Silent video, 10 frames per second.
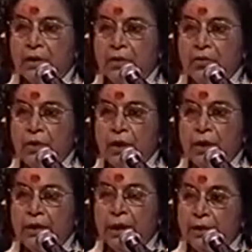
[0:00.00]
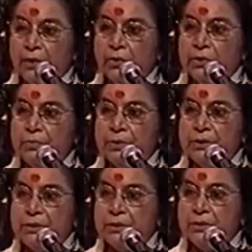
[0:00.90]
You can diagnose a
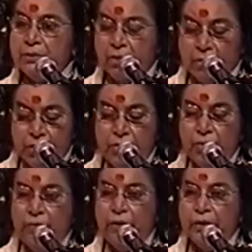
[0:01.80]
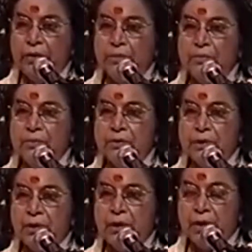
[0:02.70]
person on your
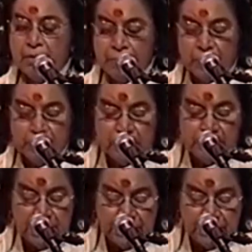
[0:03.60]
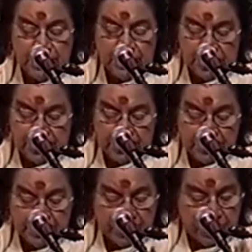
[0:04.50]
fingertips, because these
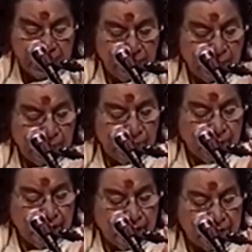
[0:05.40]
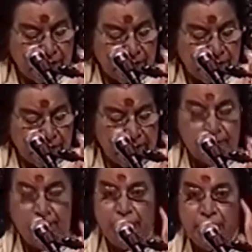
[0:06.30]
fingertips, 5, 6 and
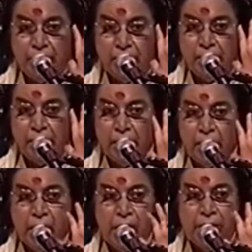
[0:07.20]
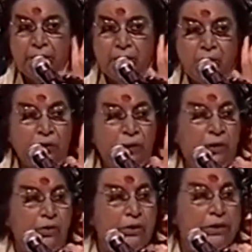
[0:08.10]
7, are
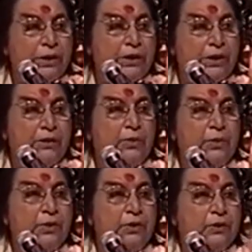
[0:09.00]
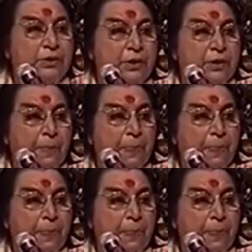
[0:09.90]
denoting your centers within yourself.